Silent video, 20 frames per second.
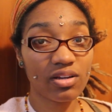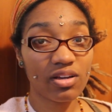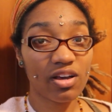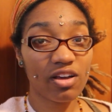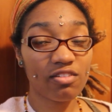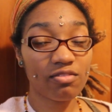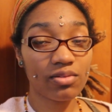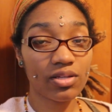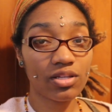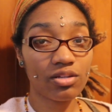
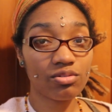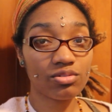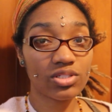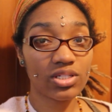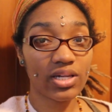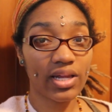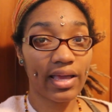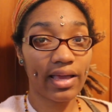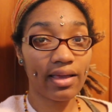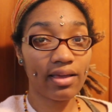I've been
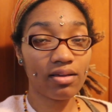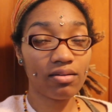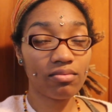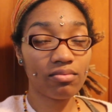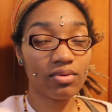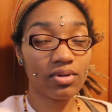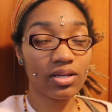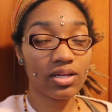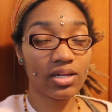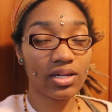using that,
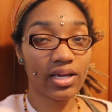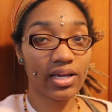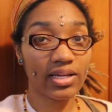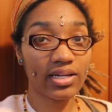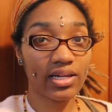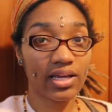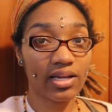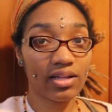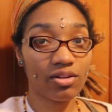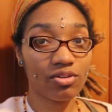and I
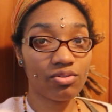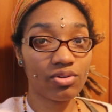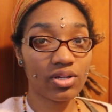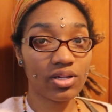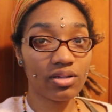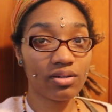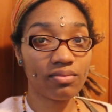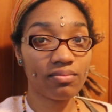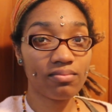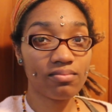dilute
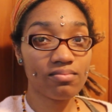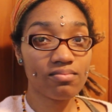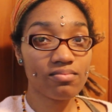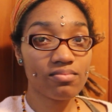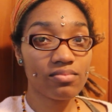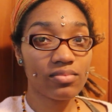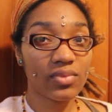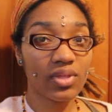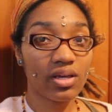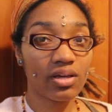it.
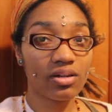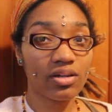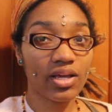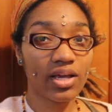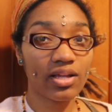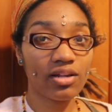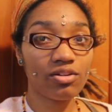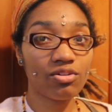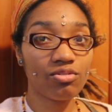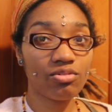I
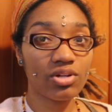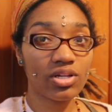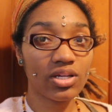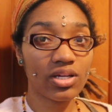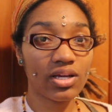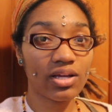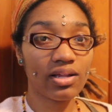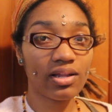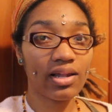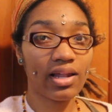dilute
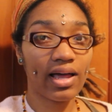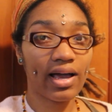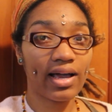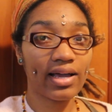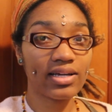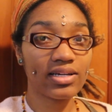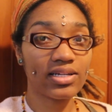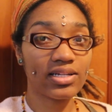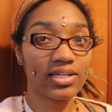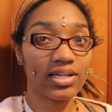it a
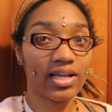lot.